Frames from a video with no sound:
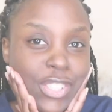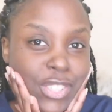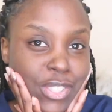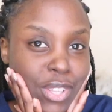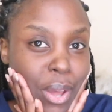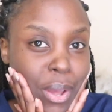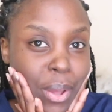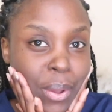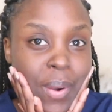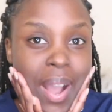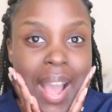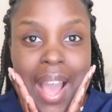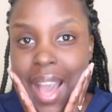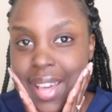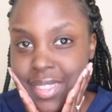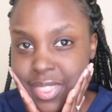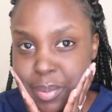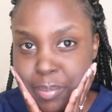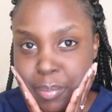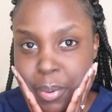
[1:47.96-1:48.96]
So
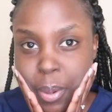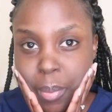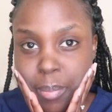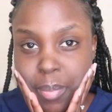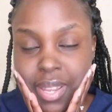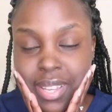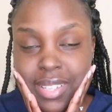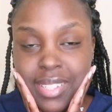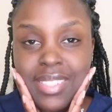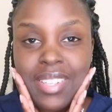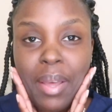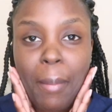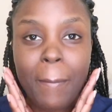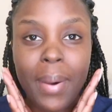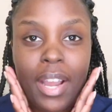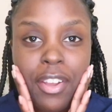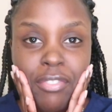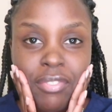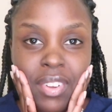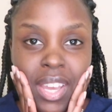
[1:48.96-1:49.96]
at the moment,
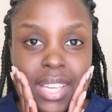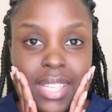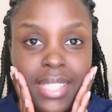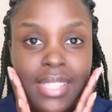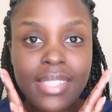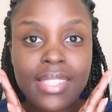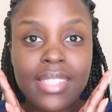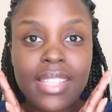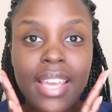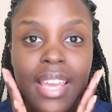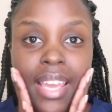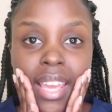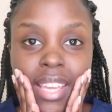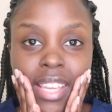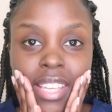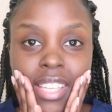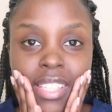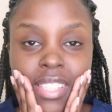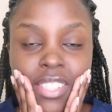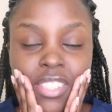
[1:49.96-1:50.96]
my face
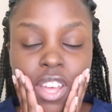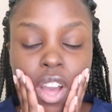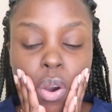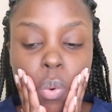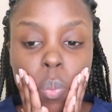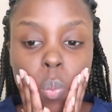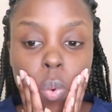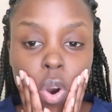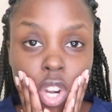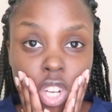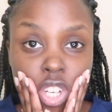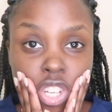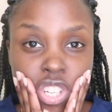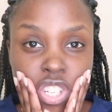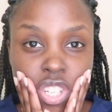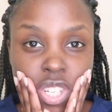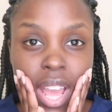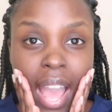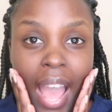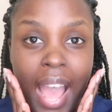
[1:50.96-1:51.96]
is
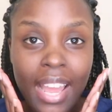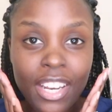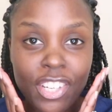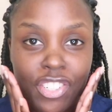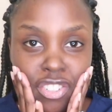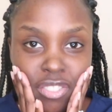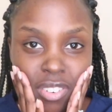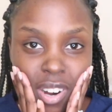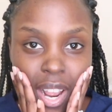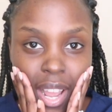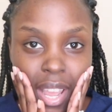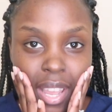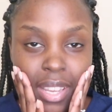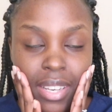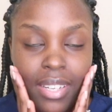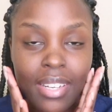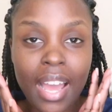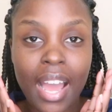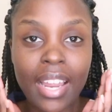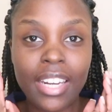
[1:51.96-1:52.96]
washed and dried.